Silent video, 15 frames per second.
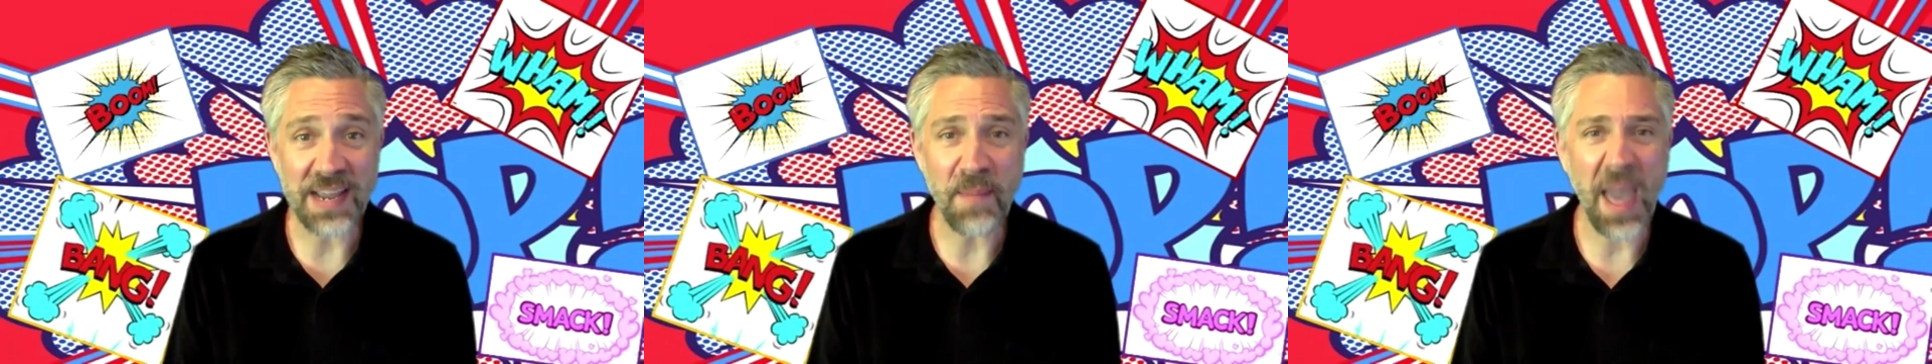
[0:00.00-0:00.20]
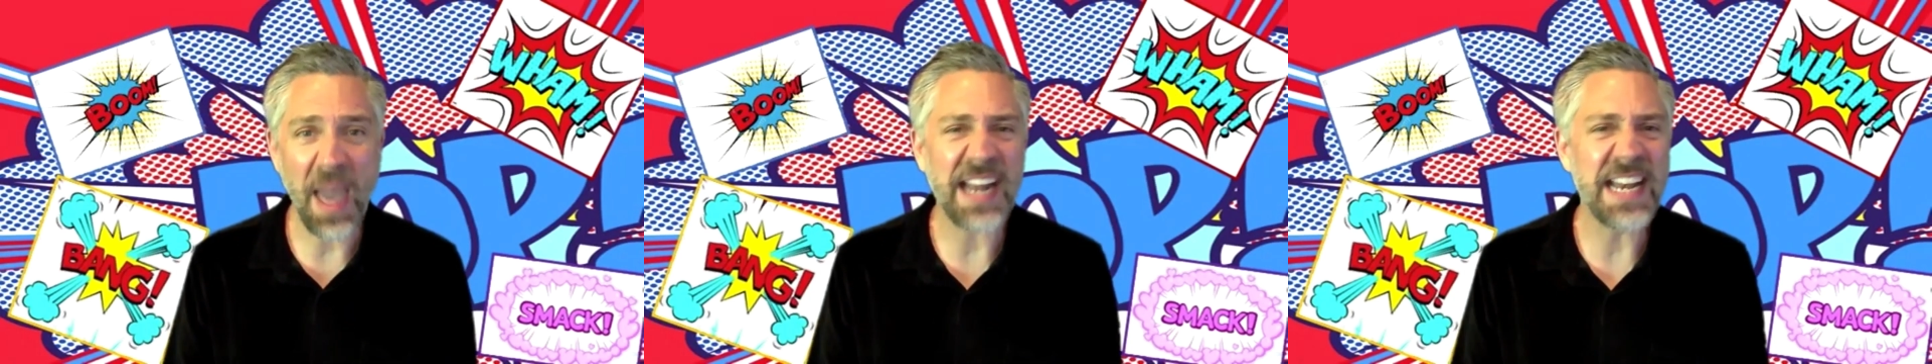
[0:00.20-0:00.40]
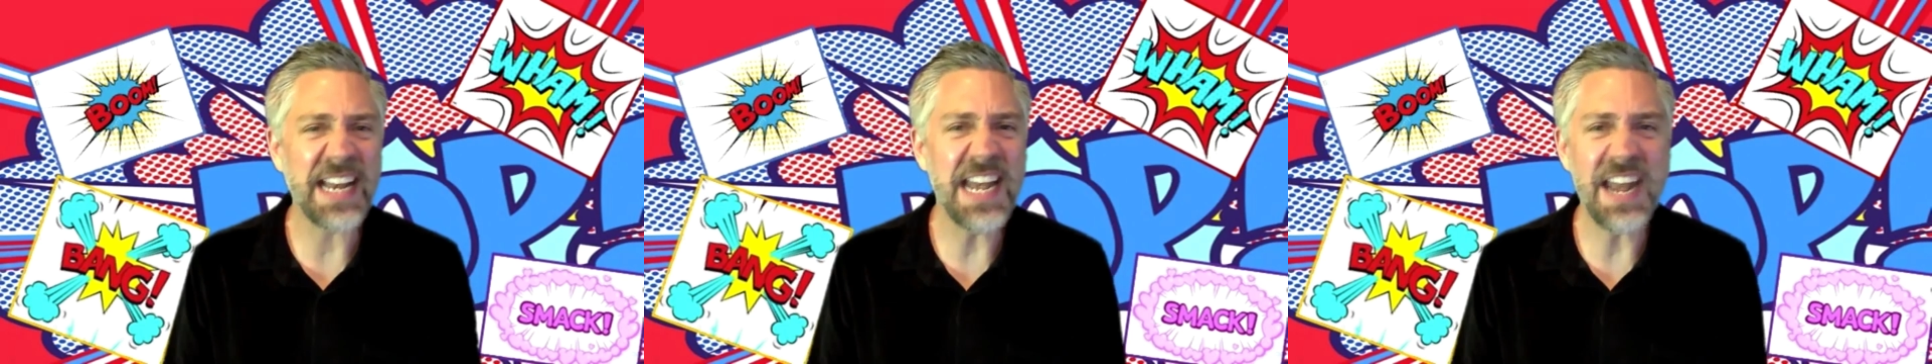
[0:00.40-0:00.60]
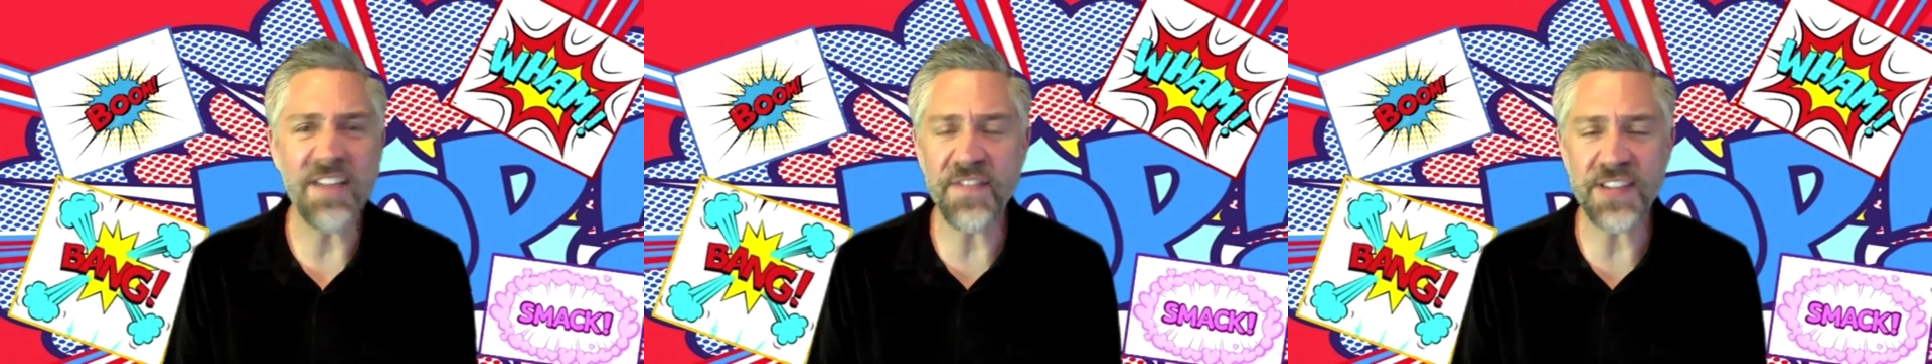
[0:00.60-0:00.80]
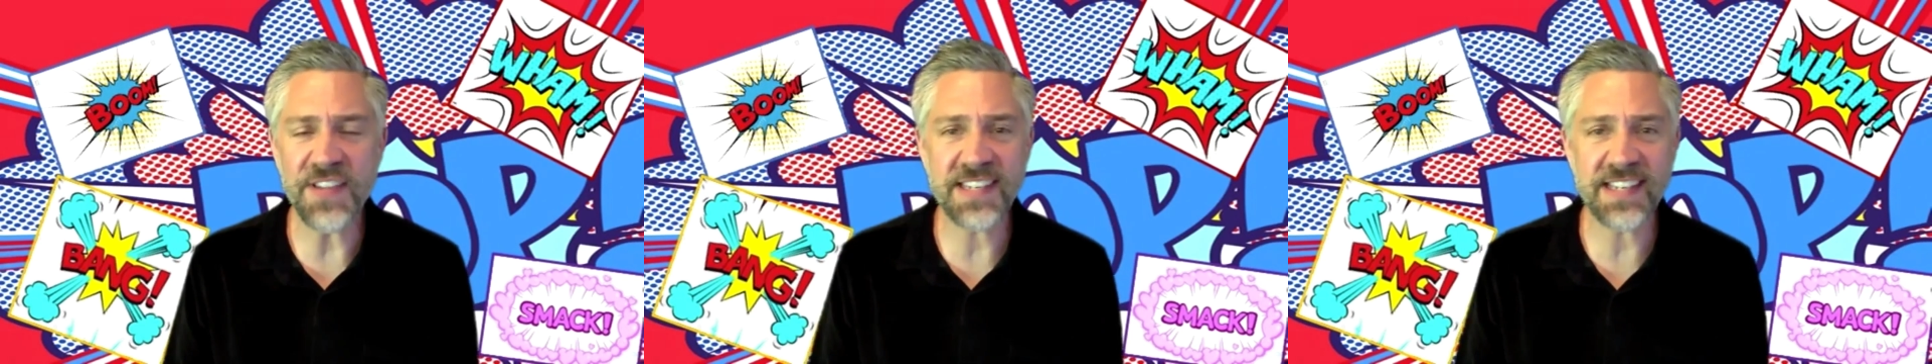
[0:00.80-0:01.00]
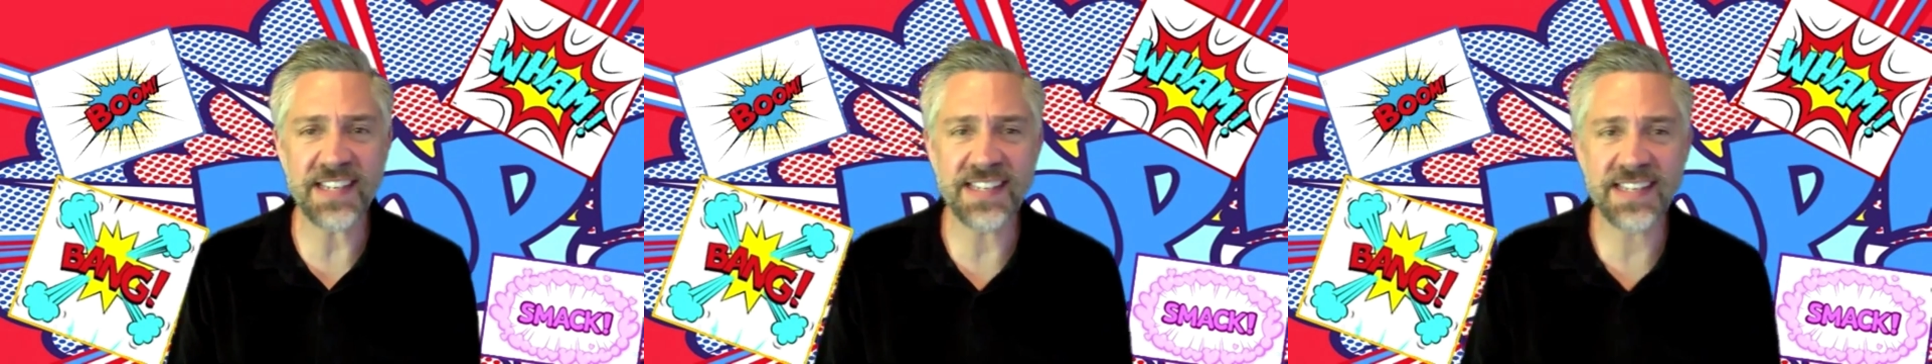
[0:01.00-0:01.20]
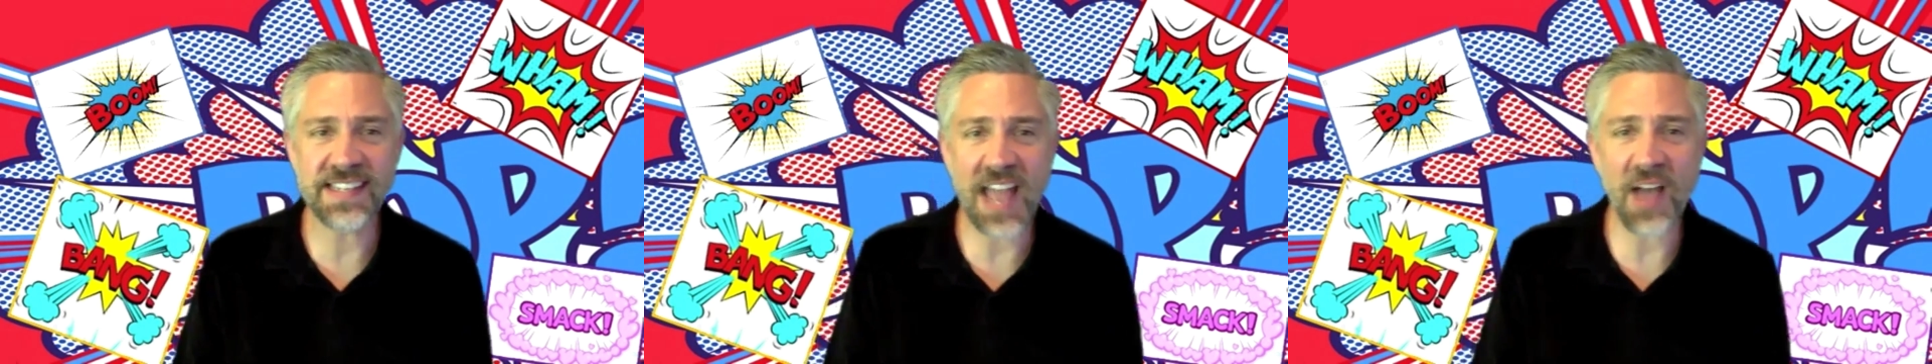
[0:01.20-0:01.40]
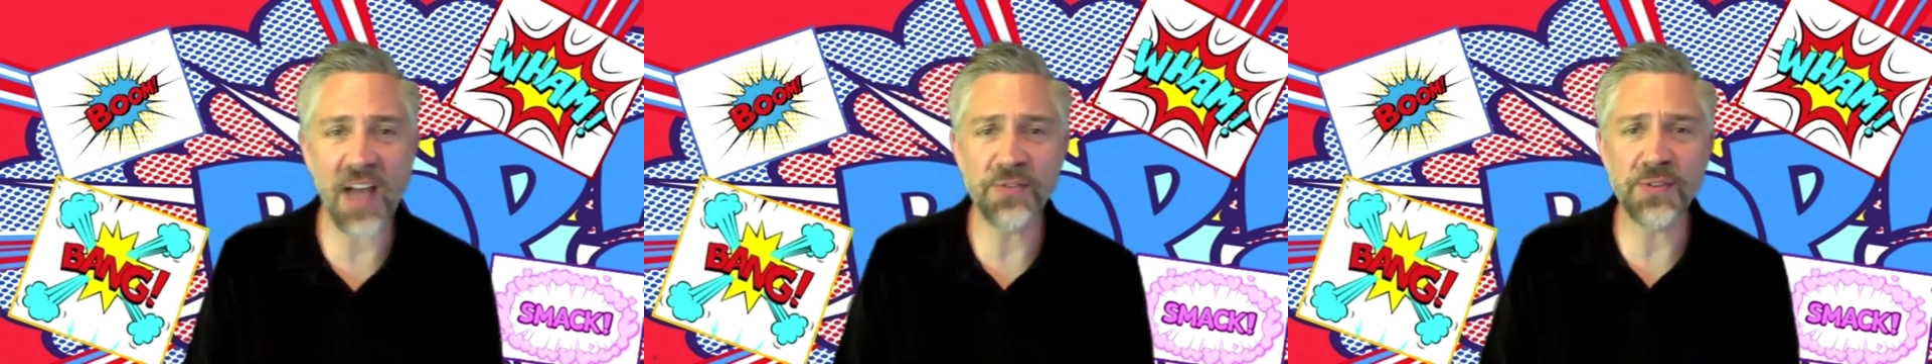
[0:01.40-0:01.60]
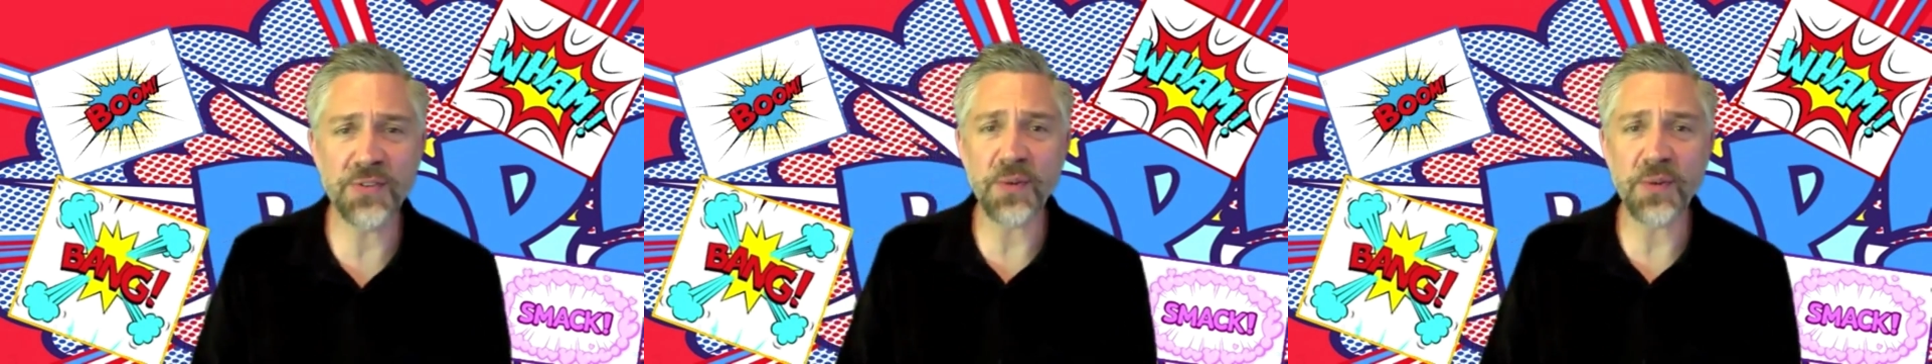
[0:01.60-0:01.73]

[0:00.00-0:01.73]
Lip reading: magnificent sounds